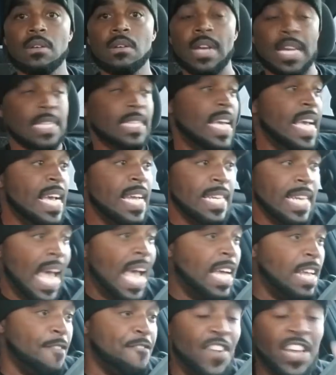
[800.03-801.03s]
And then now,
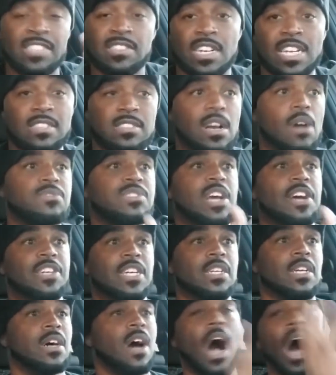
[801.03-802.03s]
eventually it's going to turn
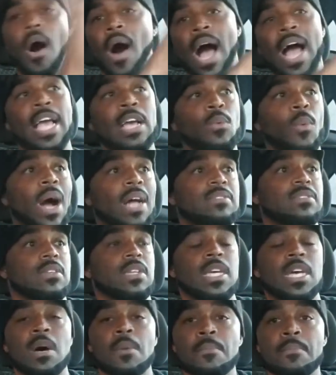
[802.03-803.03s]
into, oh, I ain't watching
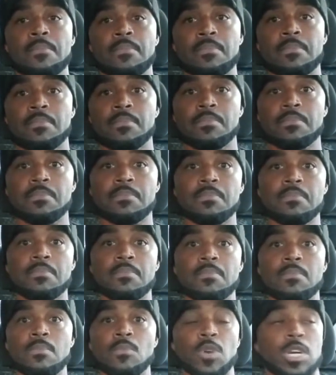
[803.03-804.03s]
them.
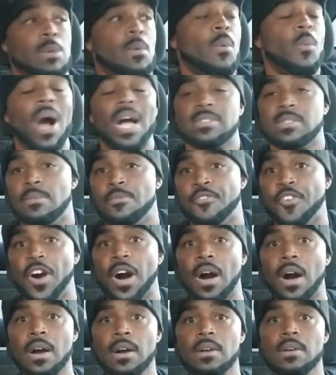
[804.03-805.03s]
What am I going to watch them
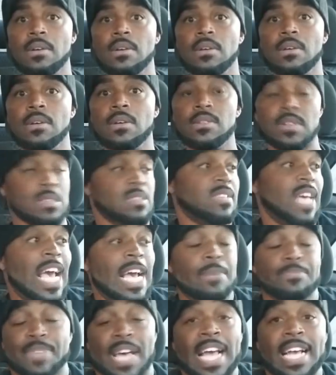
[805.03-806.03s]
for? The
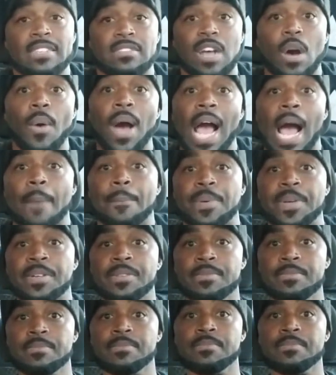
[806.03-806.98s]
same thing is going to happen.